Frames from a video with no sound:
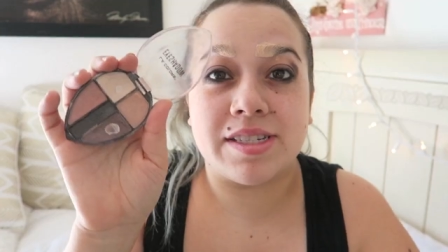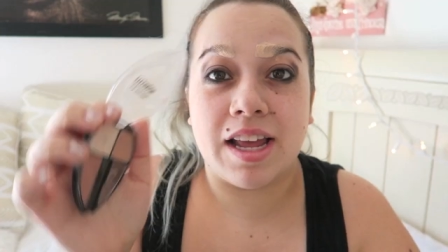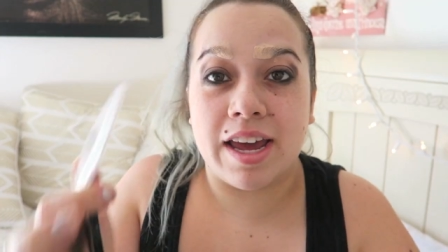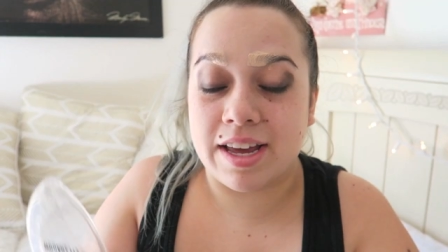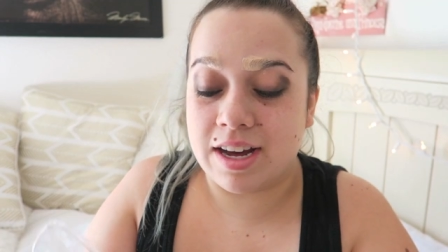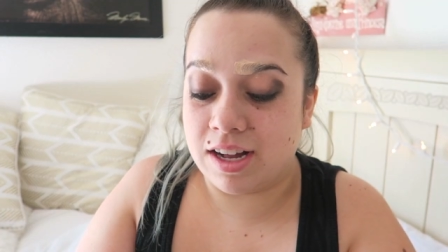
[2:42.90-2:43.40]
This
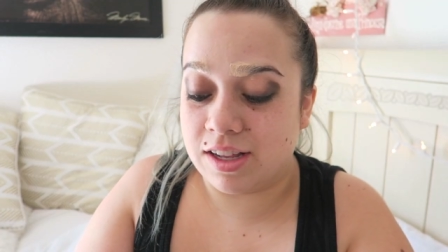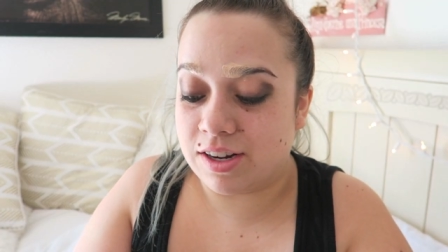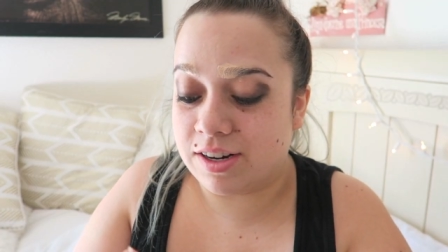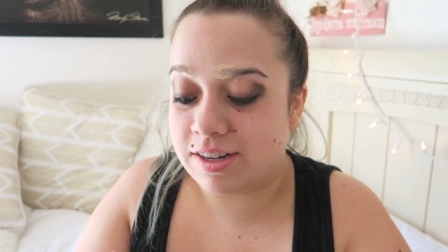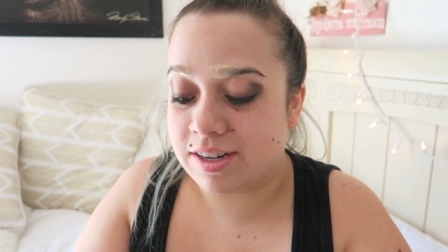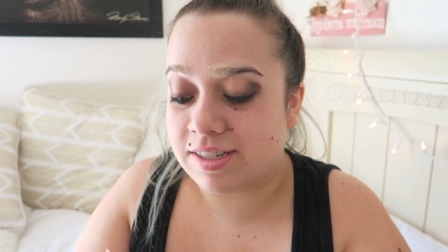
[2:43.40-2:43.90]
light
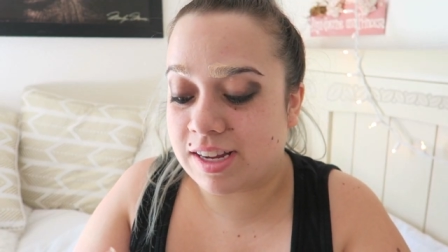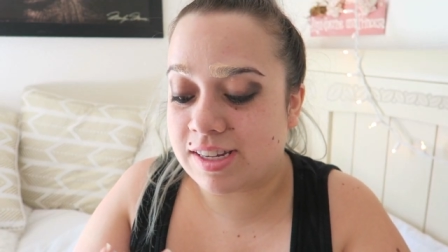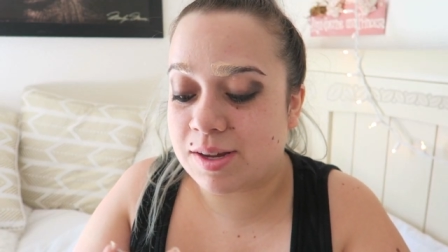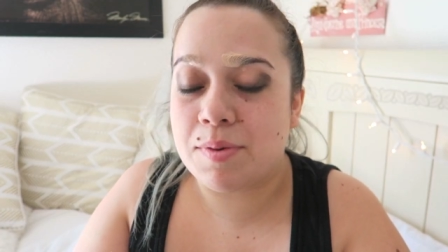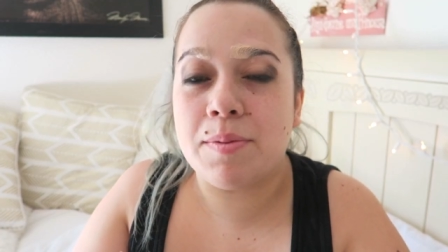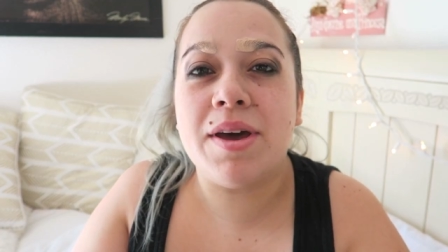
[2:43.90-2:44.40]
color, because I
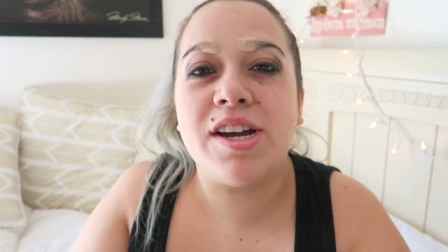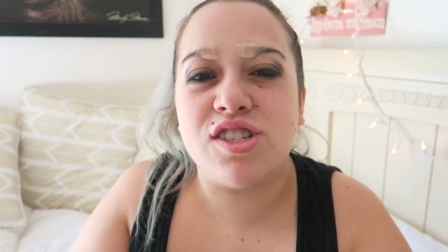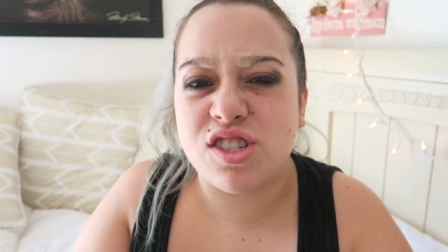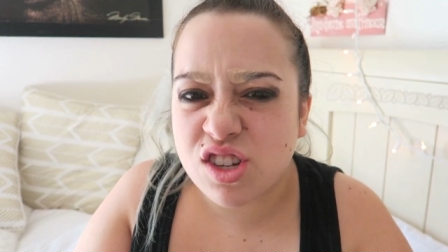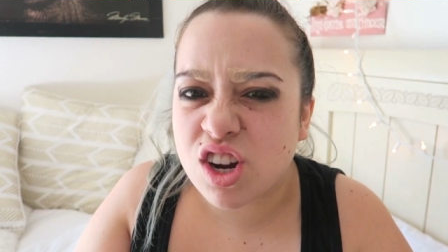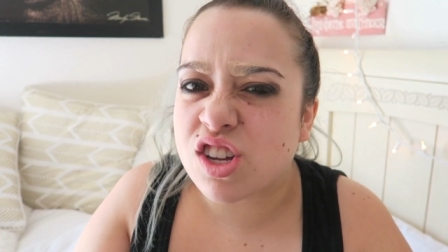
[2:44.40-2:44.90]
said maybe I
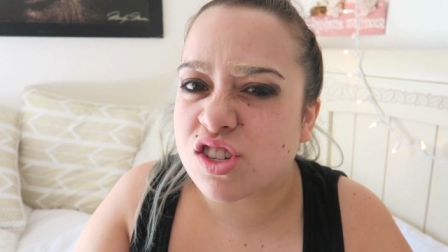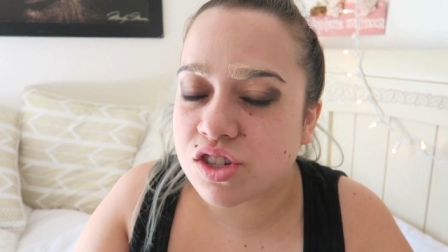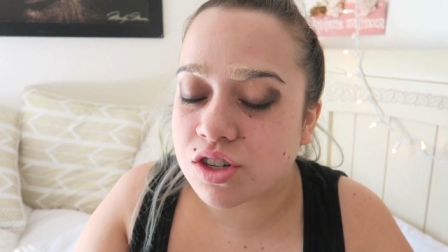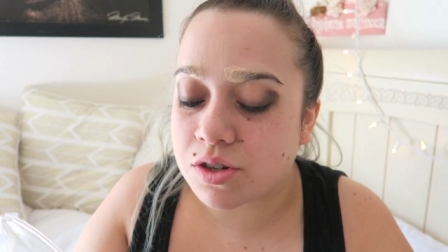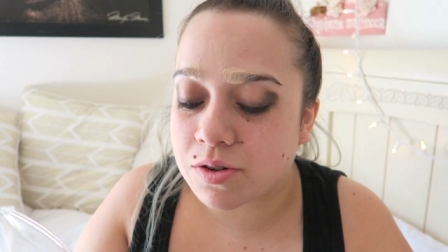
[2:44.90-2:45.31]
should start using